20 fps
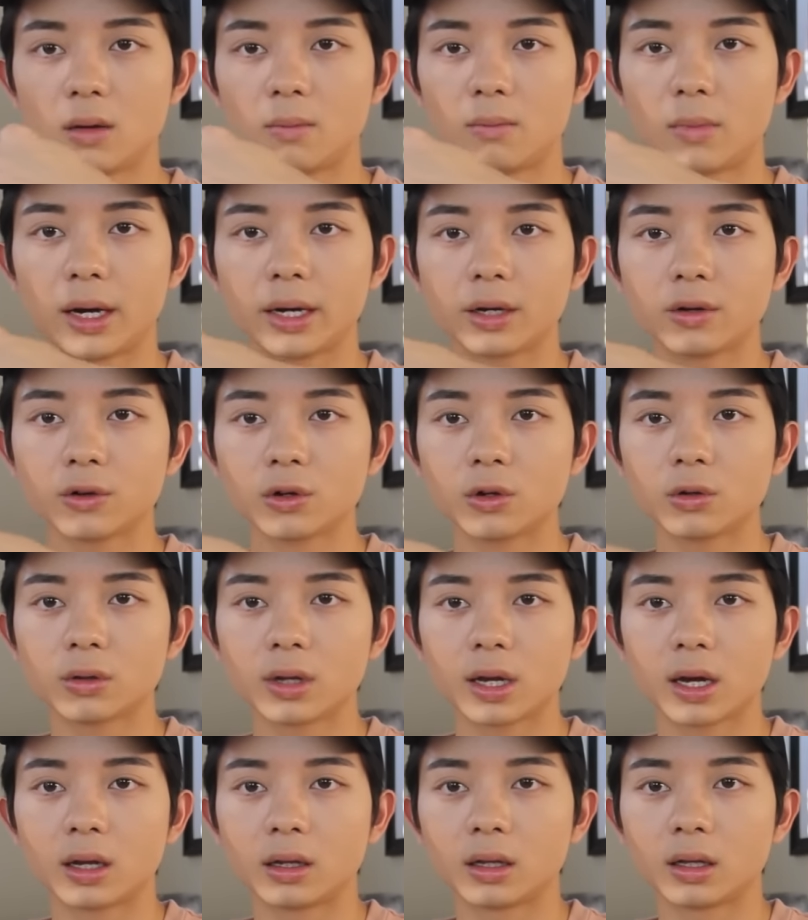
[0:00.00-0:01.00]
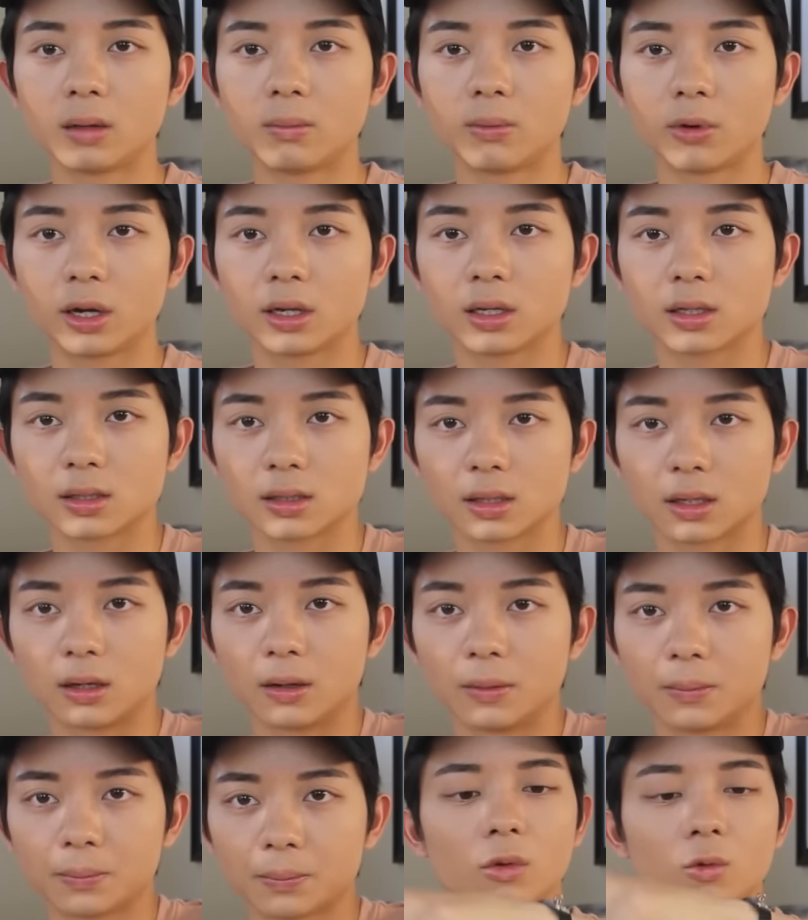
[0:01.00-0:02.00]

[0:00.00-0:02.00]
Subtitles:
Micro Kelly bracelet.